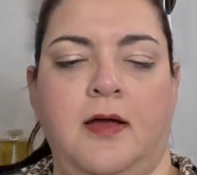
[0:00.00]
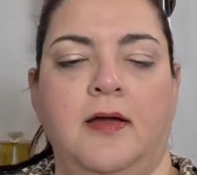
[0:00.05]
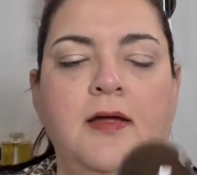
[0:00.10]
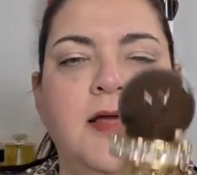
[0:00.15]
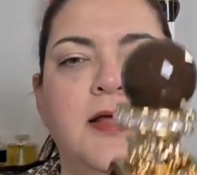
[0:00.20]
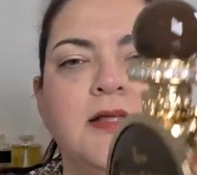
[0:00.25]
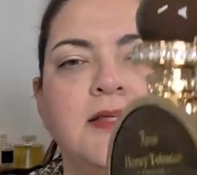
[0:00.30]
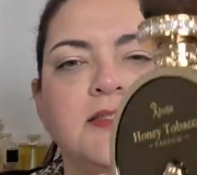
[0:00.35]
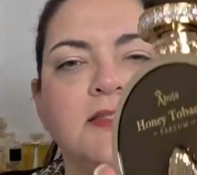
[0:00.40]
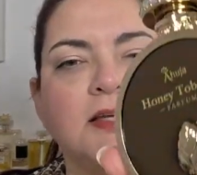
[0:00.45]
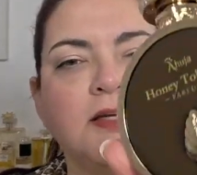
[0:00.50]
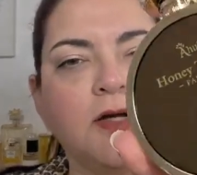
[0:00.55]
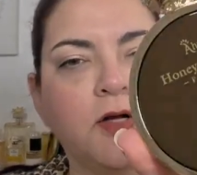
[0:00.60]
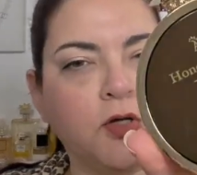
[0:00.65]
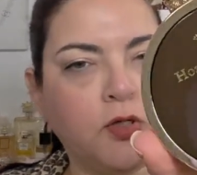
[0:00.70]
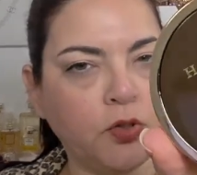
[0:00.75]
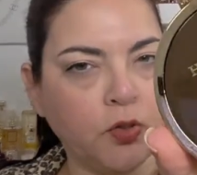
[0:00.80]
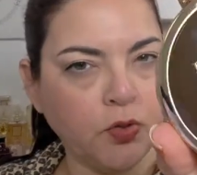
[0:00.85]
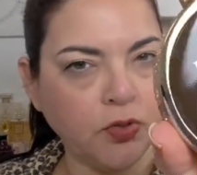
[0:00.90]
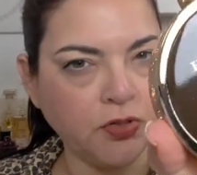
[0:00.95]
And let's take a
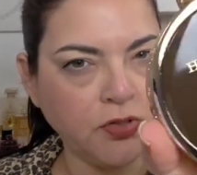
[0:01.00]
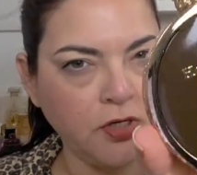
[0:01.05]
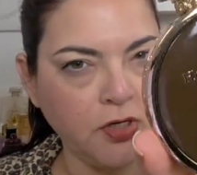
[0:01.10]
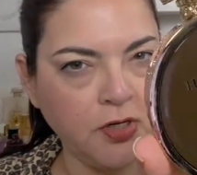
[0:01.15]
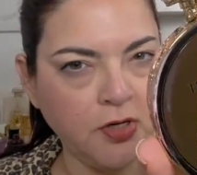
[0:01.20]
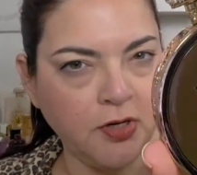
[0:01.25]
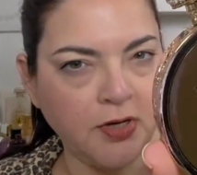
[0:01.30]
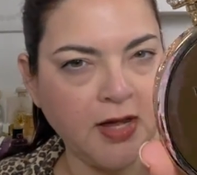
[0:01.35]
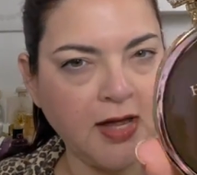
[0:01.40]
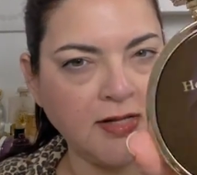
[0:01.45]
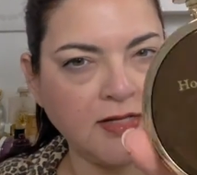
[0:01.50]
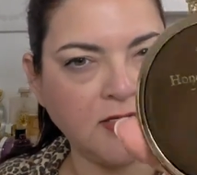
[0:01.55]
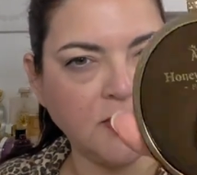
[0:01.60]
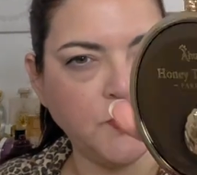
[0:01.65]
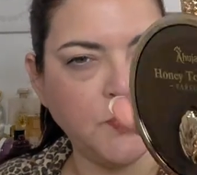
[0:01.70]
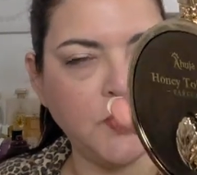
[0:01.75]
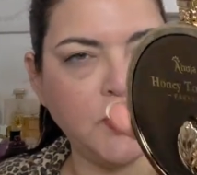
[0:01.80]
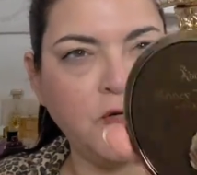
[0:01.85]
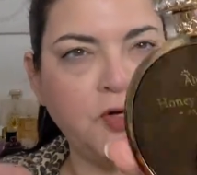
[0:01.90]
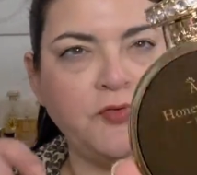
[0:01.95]
closer look at this
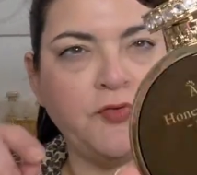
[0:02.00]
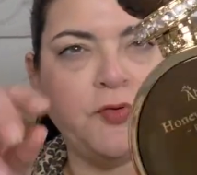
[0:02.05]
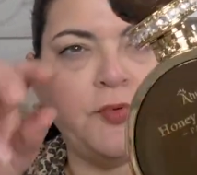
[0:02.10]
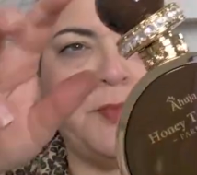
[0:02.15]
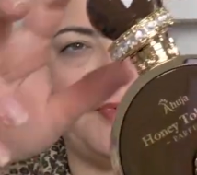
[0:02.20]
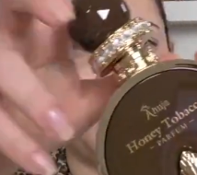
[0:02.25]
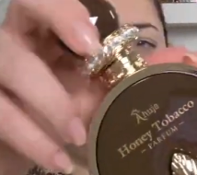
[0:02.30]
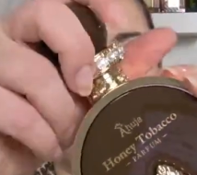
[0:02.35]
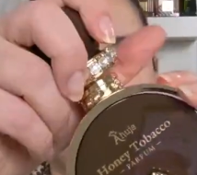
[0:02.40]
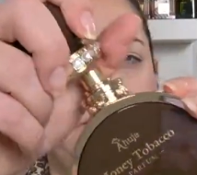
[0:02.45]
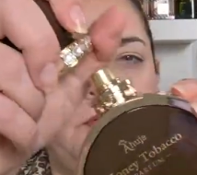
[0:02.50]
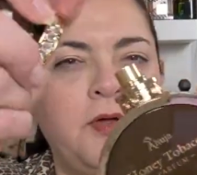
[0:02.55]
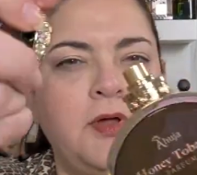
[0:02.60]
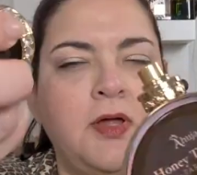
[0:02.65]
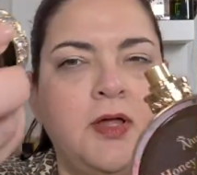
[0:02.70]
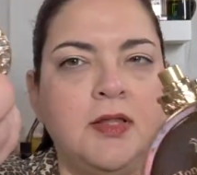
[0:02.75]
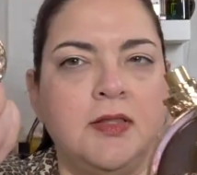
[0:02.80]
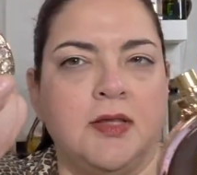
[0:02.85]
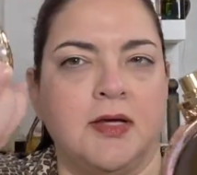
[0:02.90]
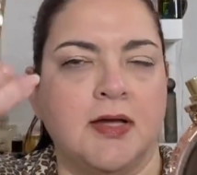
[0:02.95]
beautiful bottle.
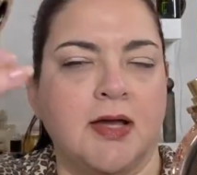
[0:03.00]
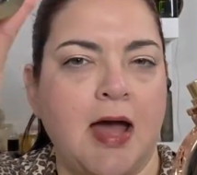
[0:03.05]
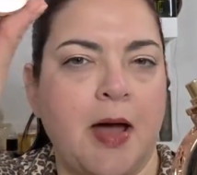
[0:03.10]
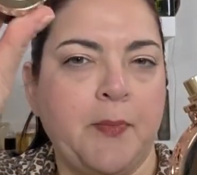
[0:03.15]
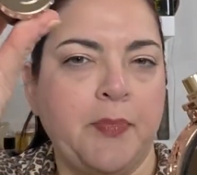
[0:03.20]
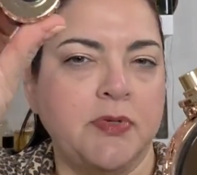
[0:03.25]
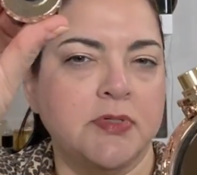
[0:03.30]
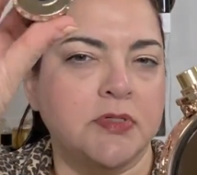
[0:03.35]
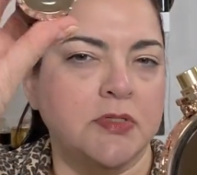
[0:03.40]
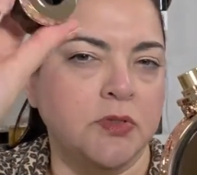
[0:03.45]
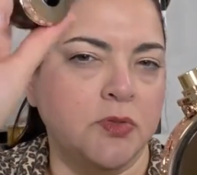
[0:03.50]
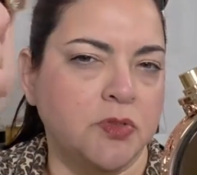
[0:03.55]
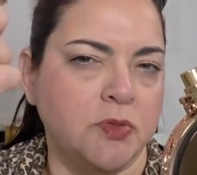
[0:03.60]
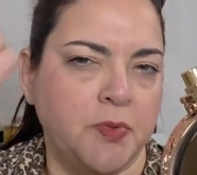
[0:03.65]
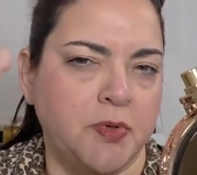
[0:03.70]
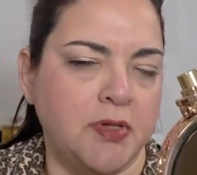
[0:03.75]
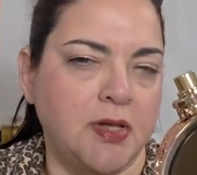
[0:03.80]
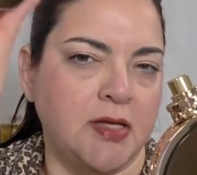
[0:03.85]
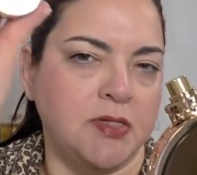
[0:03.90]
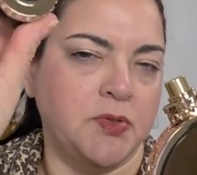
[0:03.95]
The cap was loose,
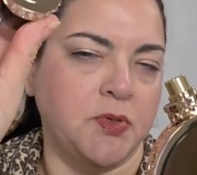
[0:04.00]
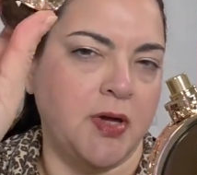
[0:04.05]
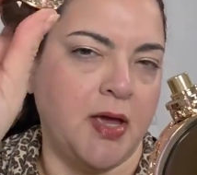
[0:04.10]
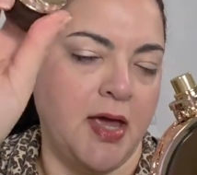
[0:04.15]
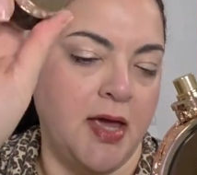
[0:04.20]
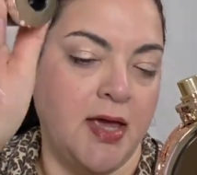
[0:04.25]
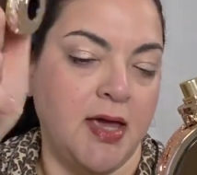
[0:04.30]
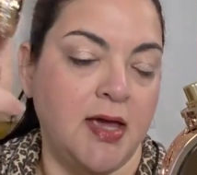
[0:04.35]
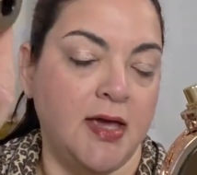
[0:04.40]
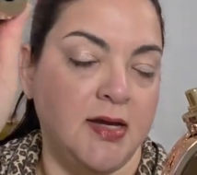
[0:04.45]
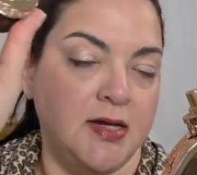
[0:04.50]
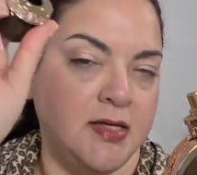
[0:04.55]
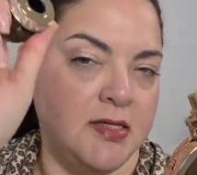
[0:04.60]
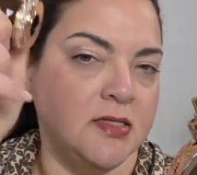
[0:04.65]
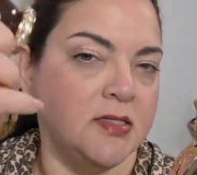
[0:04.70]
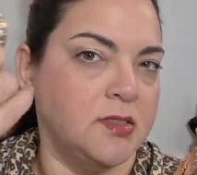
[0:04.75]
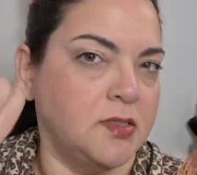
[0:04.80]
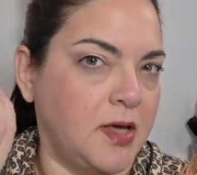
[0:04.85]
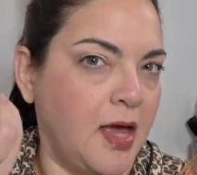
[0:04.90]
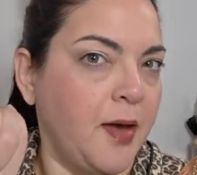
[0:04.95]
but that's okay. It
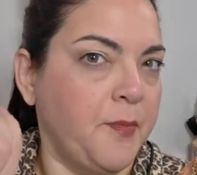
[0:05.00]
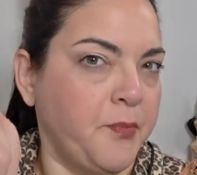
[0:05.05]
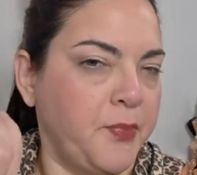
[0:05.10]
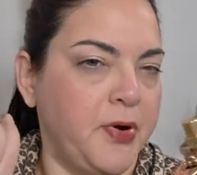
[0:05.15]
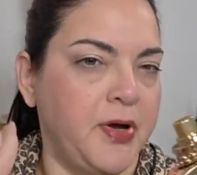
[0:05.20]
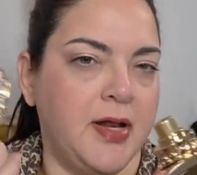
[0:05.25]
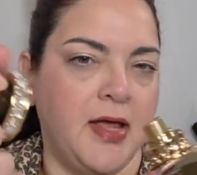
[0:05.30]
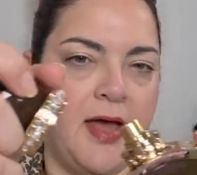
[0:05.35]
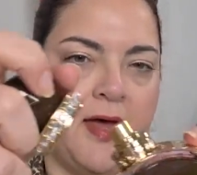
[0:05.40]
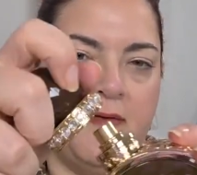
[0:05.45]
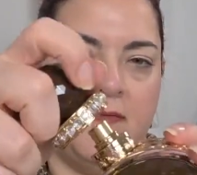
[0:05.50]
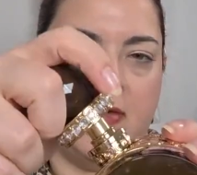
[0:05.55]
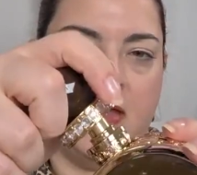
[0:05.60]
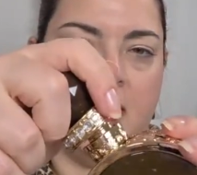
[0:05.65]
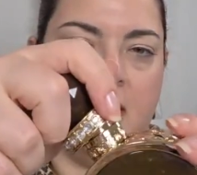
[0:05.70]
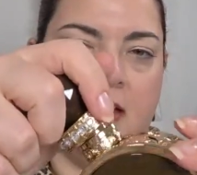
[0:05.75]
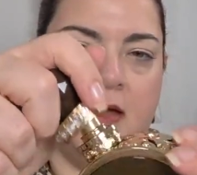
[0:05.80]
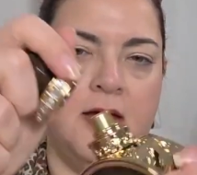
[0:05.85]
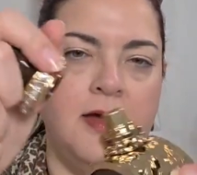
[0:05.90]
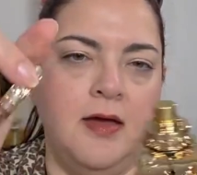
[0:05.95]
is pretty
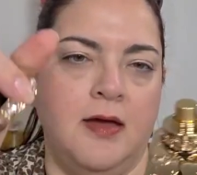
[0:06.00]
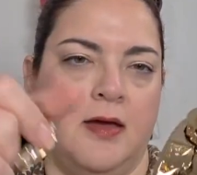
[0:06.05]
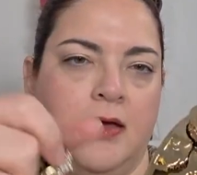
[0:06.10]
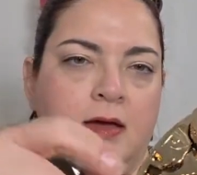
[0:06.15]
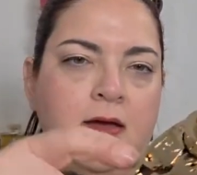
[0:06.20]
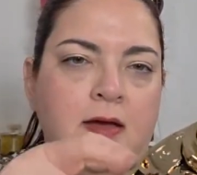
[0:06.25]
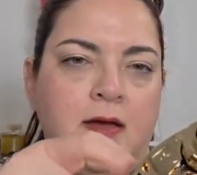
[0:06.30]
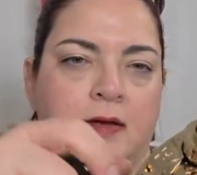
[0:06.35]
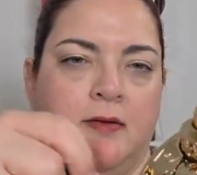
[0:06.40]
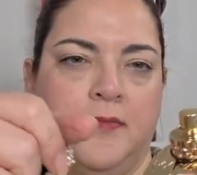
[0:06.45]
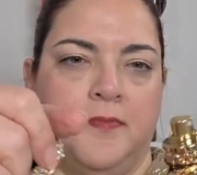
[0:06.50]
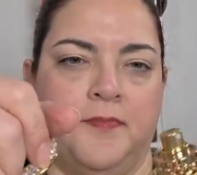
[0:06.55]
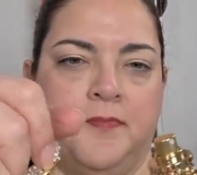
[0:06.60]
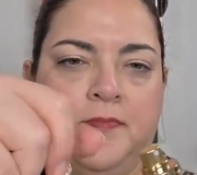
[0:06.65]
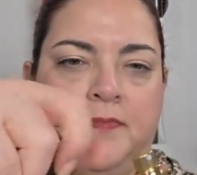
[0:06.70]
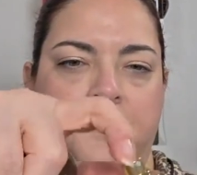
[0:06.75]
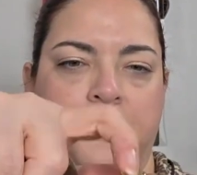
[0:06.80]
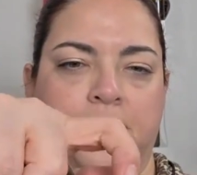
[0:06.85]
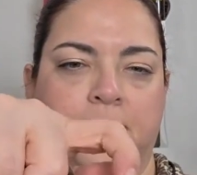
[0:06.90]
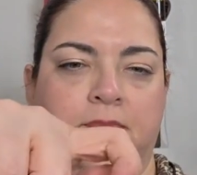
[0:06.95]
heavy.
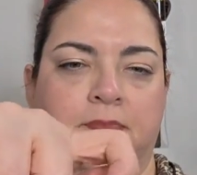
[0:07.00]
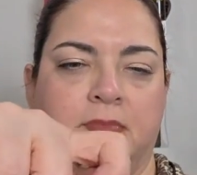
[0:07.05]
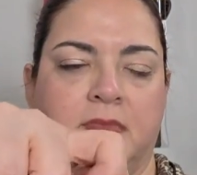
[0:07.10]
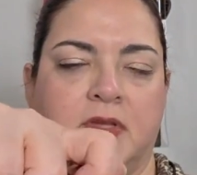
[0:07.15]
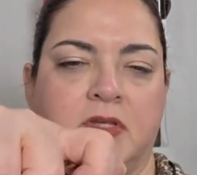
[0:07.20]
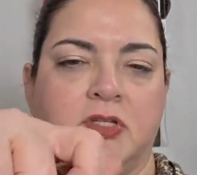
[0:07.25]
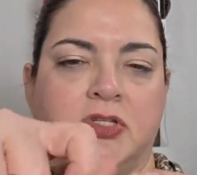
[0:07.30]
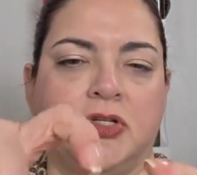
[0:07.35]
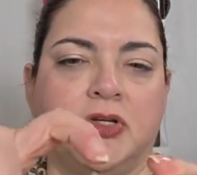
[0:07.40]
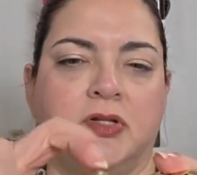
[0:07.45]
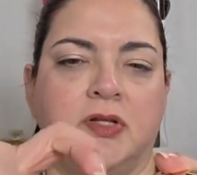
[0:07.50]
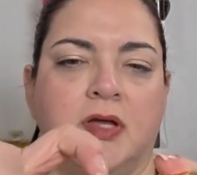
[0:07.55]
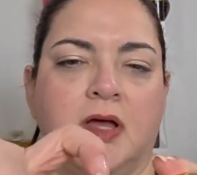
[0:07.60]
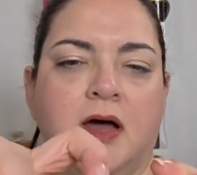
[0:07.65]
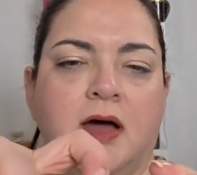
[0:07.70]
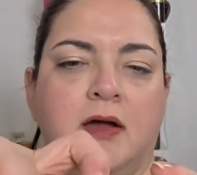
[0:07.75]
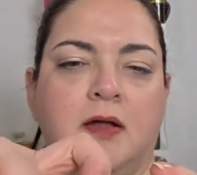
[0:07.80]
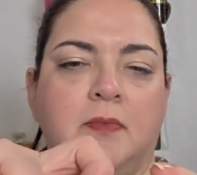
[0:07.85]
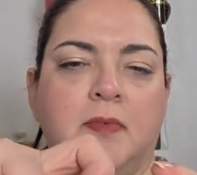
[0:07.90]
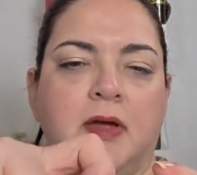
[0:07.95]
Let's turn the
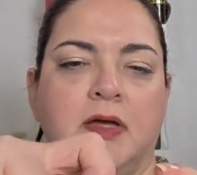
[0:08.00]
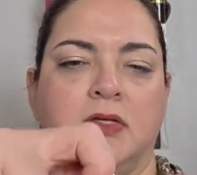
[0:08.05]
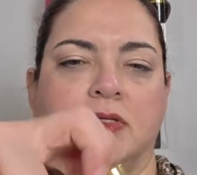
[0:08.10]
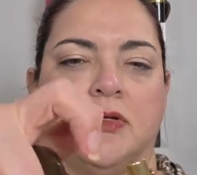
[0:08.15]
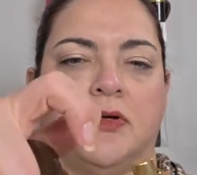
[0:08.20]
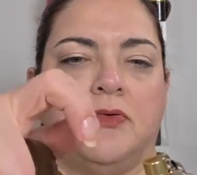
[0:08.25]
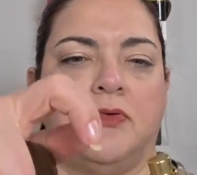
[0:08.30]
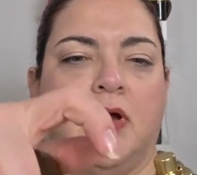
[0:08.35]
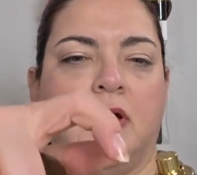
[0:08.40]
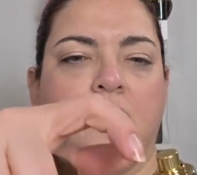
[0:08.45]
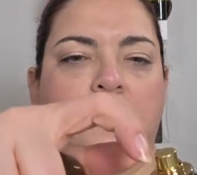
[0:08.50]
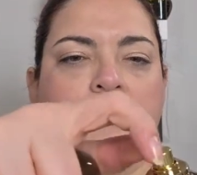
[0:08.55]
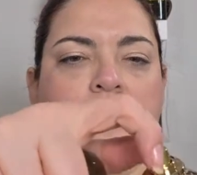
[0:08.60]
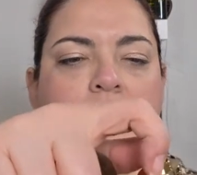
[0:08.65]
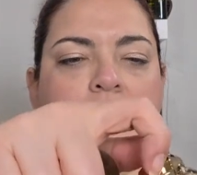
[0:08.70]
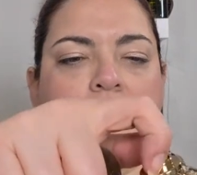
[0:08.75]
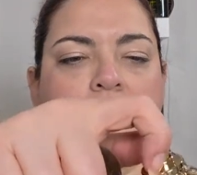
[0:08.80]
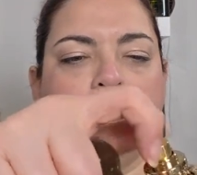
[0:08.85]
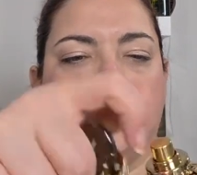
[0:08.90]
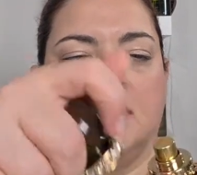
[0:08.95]
atomizer around.